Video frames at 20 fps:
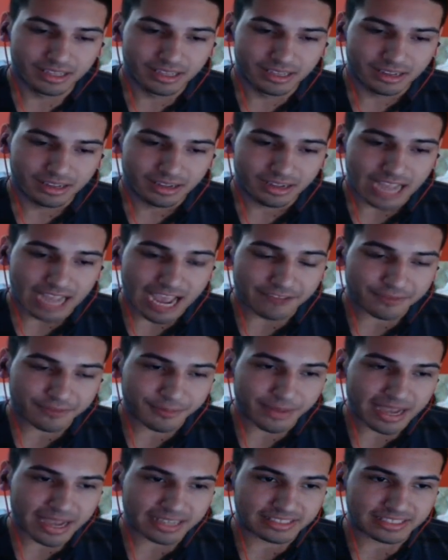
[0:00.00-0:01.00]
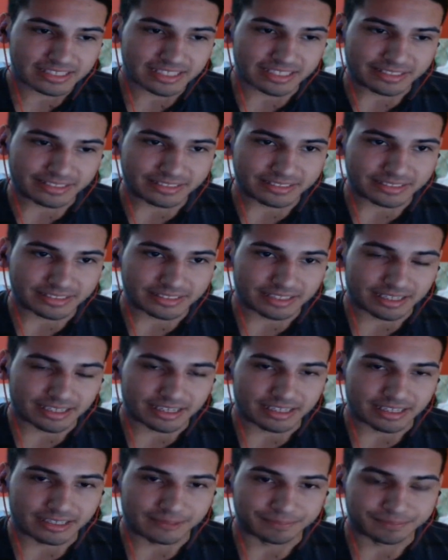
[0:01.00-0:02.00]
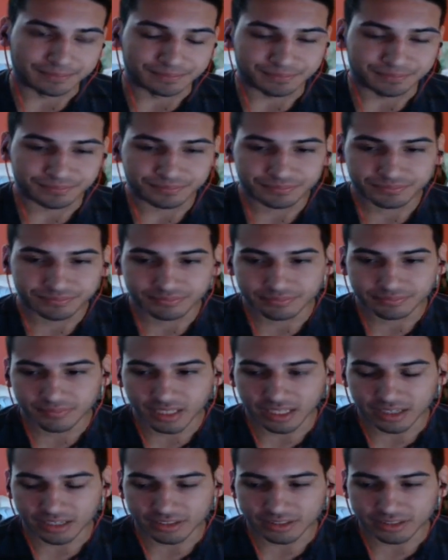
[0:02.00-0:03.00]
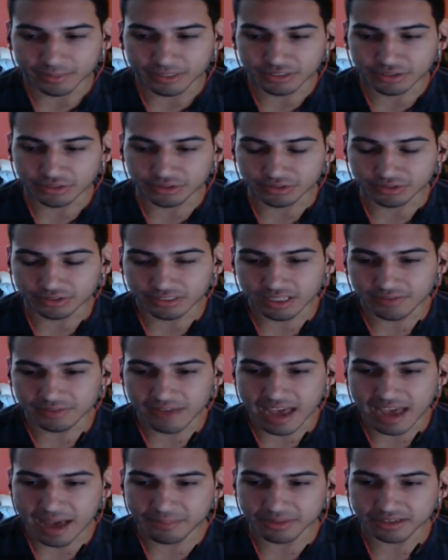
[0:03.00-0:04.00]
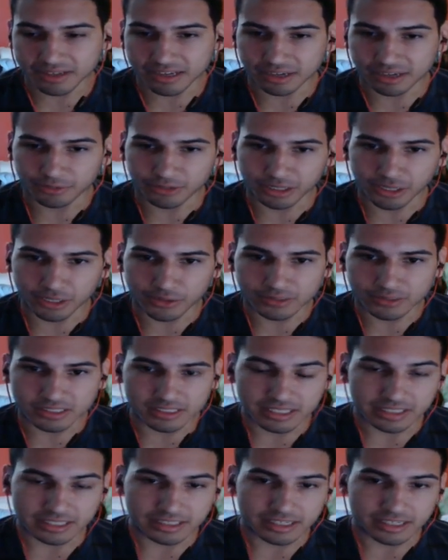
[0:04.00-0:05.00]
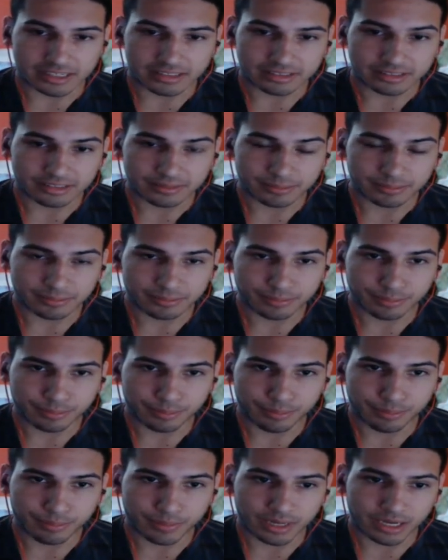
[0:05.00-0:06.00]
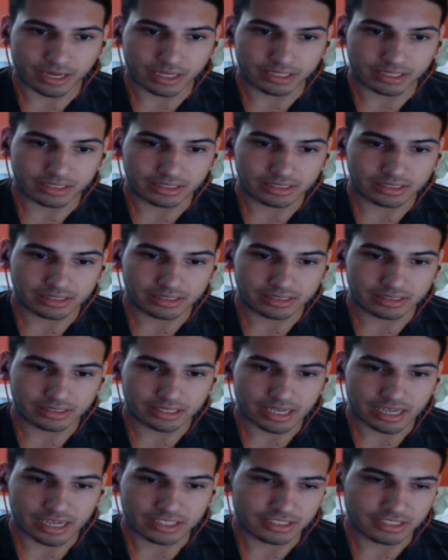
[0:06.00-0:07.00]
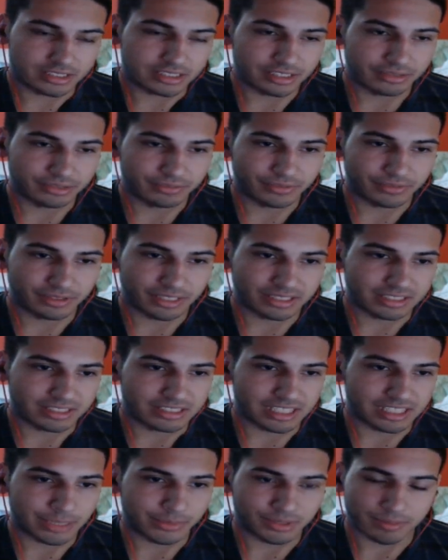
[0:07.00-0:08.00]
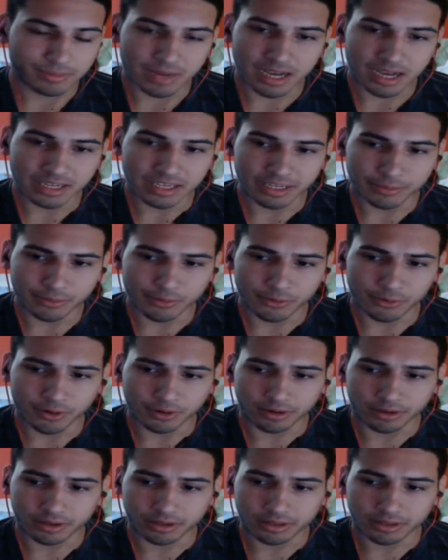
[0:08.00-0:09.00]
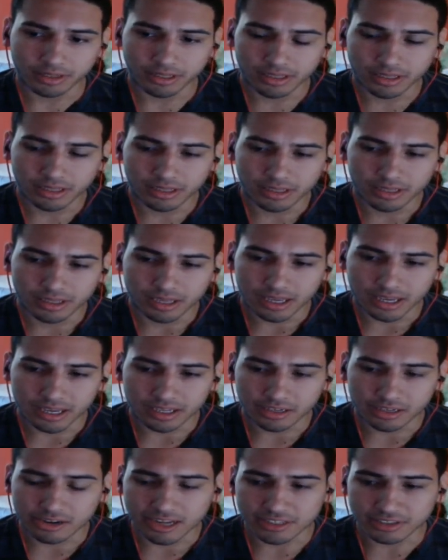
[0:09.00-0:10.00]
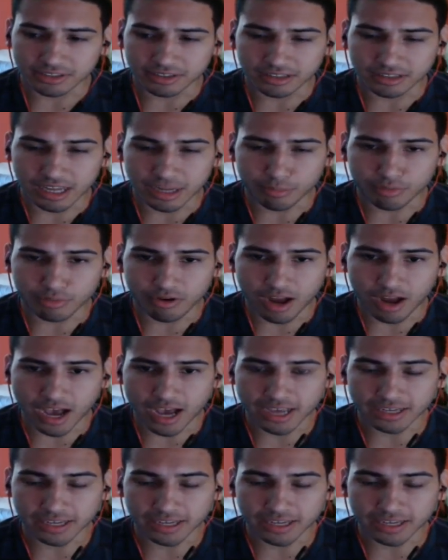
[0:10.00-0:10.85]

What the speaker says: After PAX East, some internal stuff happened. I don't want to go into details, but I just didn't feel like the team was mine anymore. And, I took a lot of pride